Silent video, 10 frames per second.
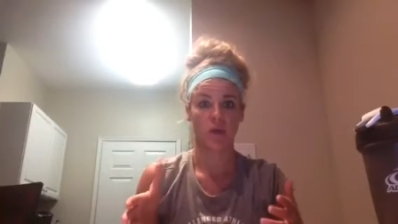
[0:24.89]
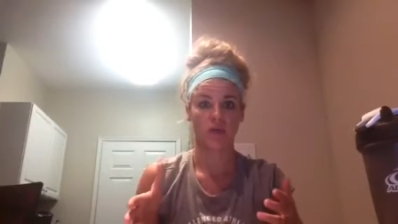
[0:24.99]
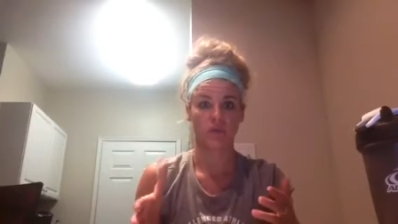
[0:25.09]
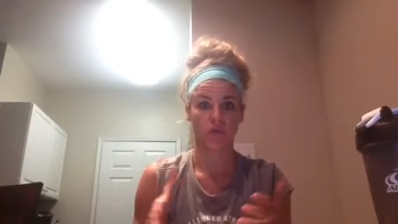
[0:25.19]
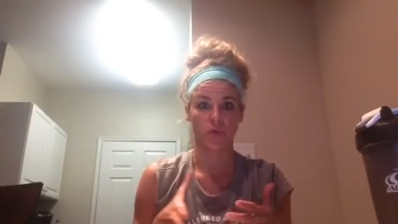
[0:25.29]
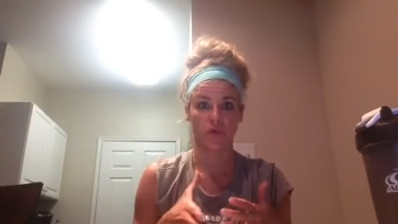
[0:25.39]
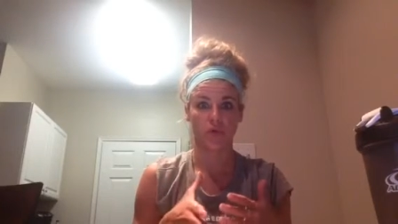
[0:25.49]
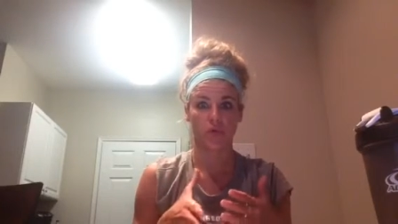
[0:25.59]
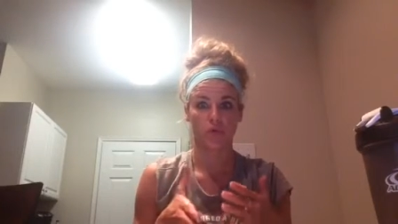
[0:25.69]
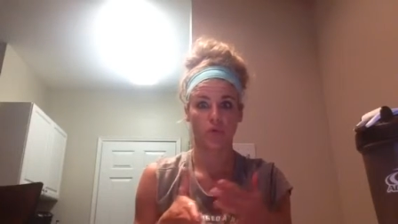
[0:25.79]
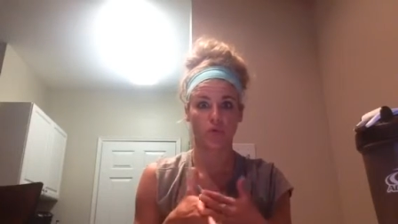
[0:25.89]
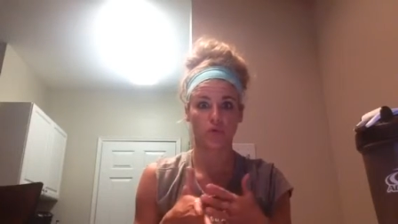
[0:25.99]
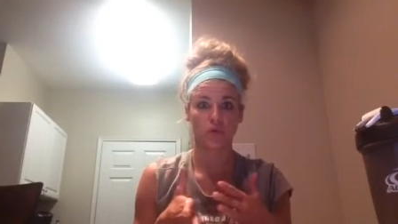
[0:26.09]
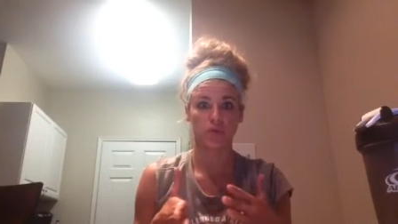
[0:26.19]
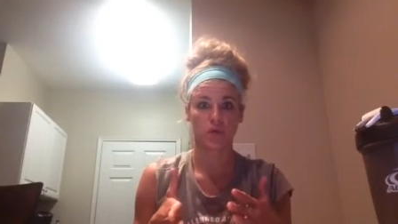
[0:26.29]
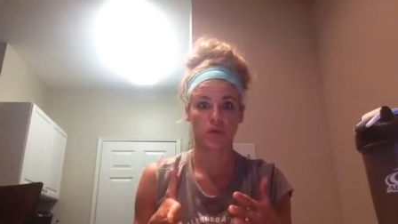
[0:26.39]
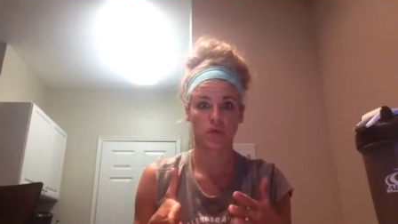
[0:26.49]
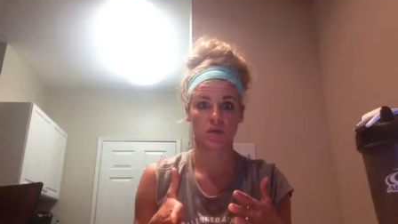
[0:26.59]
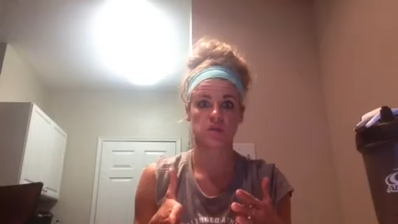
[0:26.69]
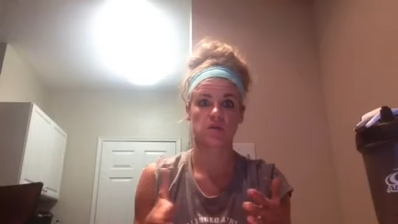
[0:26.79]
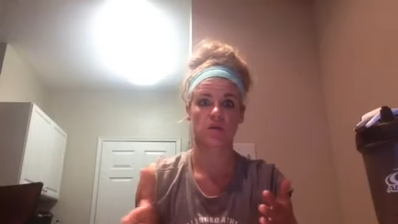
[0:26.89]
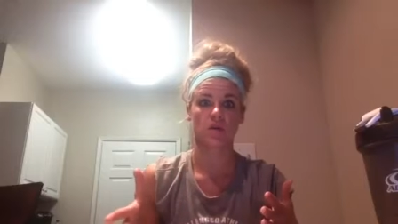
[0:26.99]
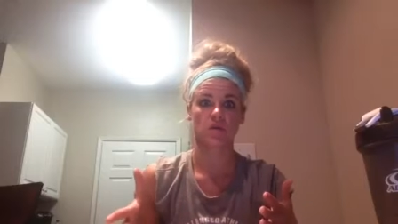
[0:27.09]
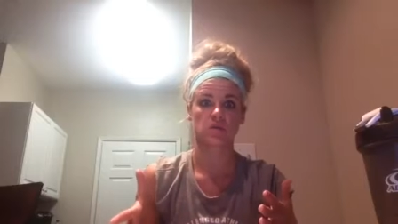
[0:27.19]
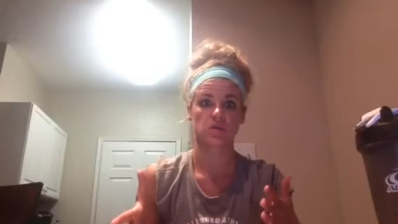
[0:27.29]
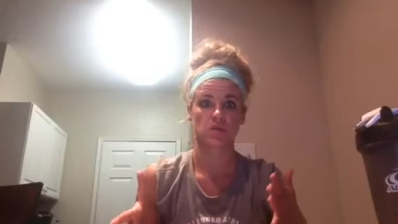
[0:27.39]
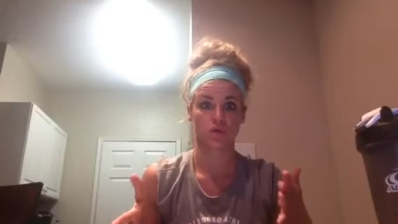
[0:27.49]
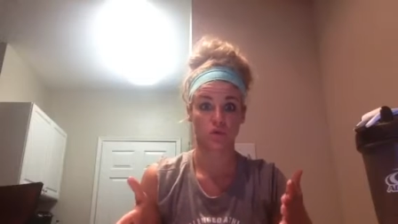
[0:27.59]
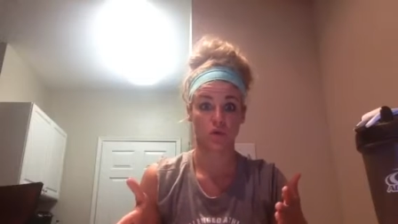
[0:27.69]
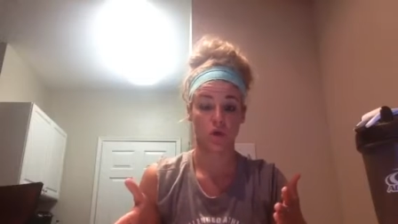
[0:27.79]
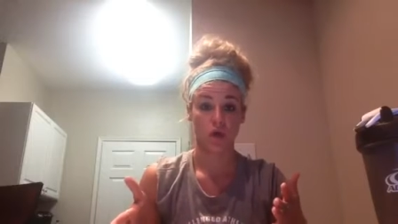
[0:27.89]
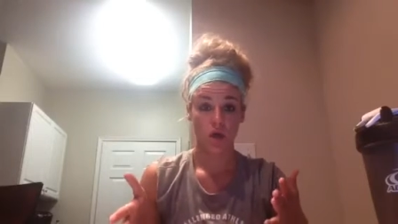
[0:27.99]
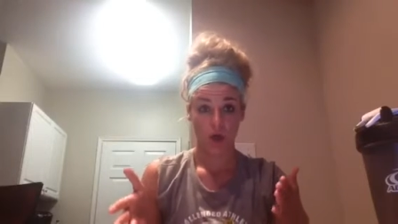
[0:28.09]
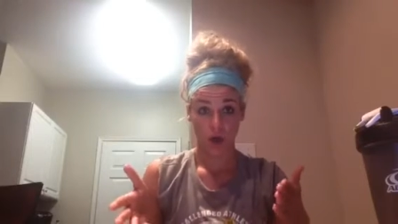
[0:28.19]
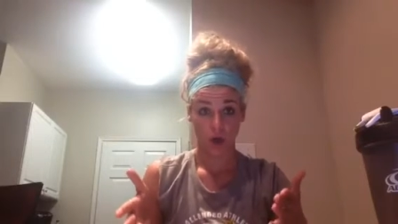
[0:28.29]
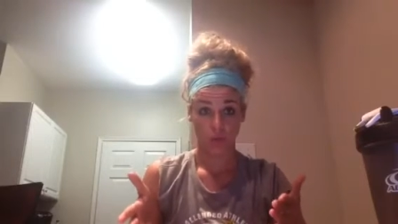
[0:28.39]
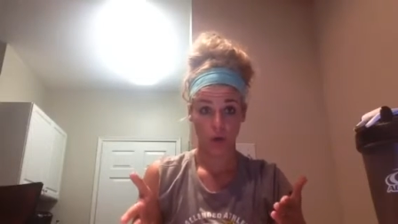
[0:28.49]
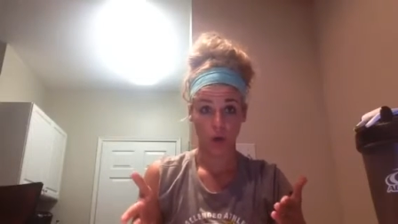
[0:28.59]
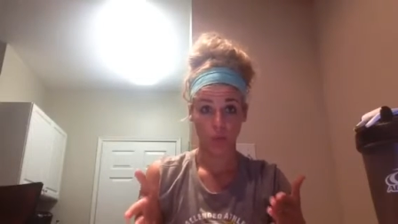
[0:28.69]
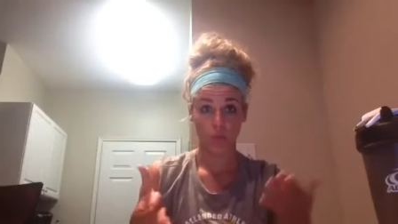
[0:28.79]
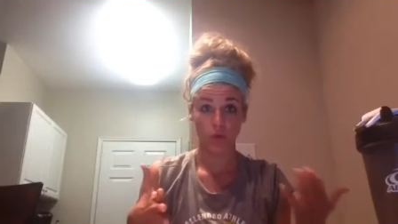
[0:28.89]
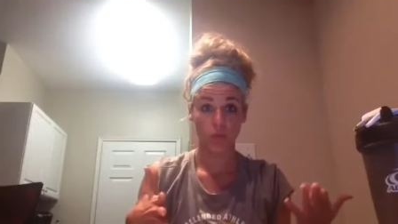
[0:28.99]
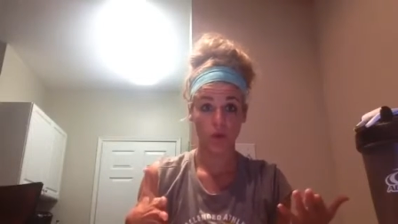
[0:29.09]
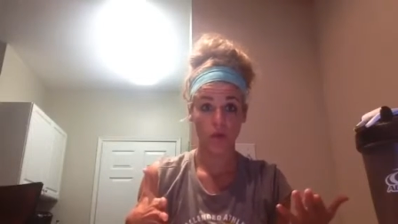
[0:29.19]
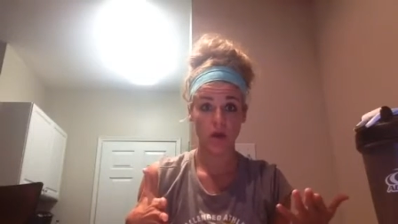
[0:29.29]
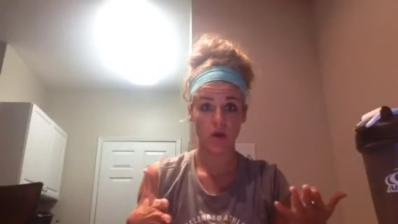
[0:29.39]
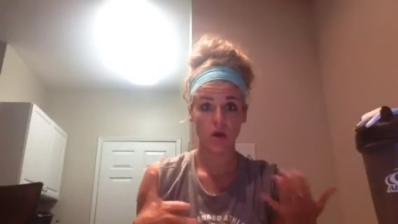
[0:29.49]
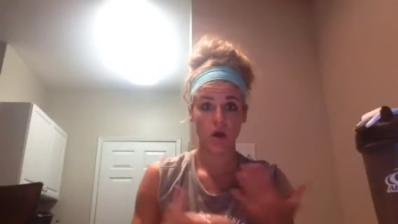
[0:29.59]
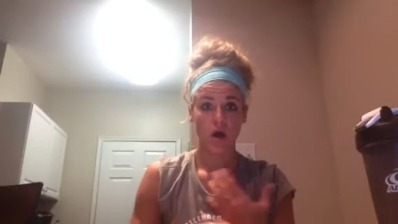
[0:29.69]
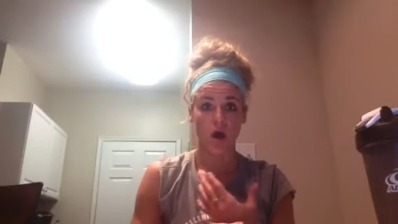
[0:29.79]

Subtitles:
but I've learned through certain skills to help cope a little bit better.